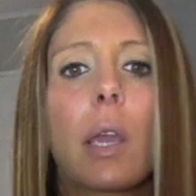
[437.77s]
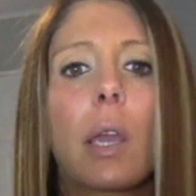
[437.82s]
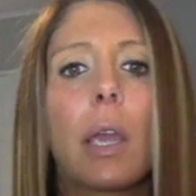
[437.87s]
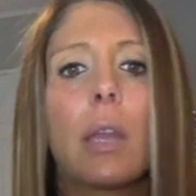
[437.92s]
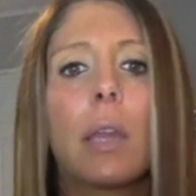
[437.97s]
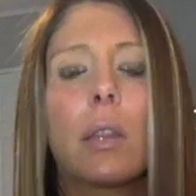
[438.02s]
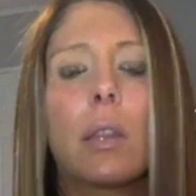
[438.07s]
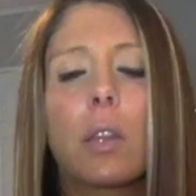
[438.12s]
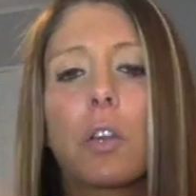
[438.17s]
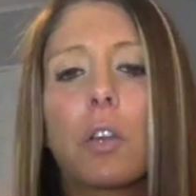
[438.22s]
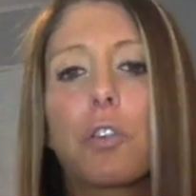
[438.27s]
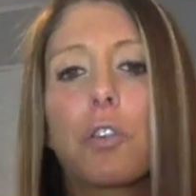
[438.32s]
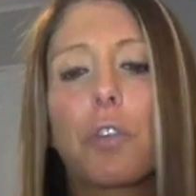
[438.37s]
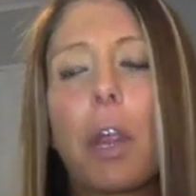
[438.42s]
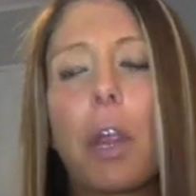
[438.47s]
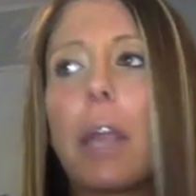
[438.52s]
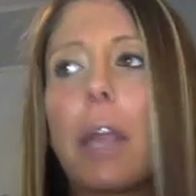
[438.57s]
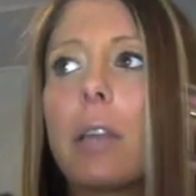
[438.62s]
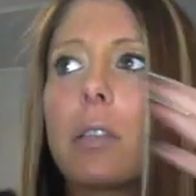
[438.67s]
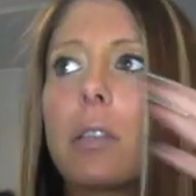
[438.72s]
in the
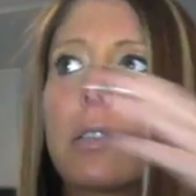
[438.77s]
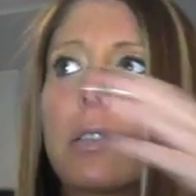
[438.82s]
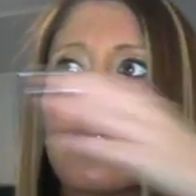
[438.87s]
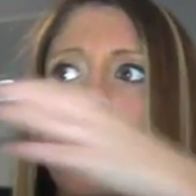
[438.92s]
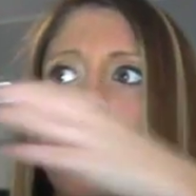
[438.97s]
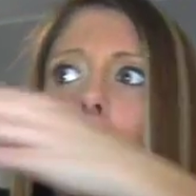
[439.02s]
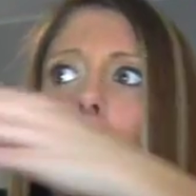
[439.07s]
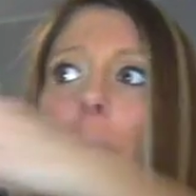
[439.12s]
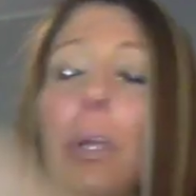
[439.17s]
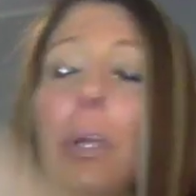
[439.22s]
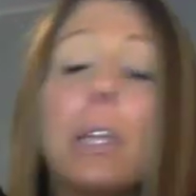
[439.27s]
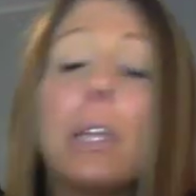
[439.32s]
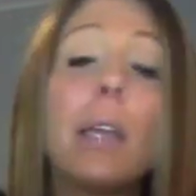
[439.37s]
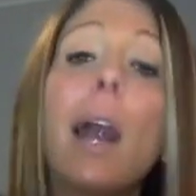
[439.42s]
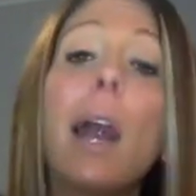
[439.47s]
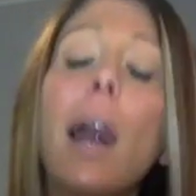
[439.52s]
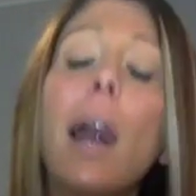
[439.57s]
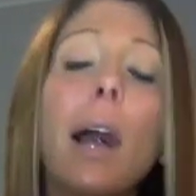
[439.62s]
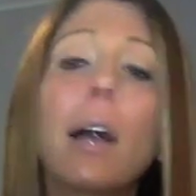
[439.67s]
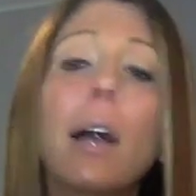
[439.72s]
great
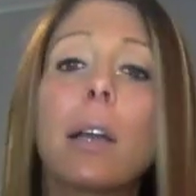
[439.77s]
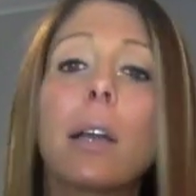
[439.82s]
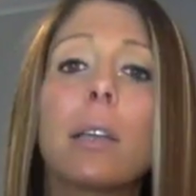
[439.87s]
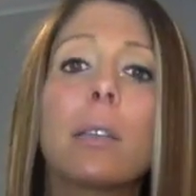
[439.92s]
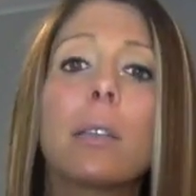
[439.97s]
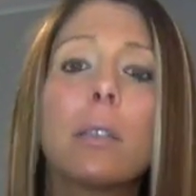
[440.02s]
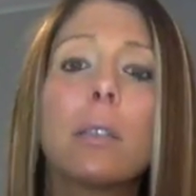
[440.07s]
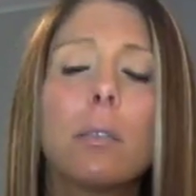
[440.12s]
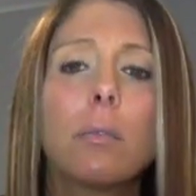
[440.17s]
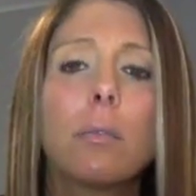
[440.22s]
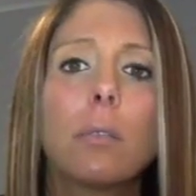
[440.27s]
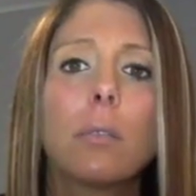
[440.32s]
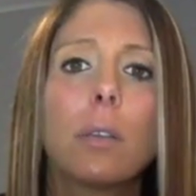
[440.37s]
beyond,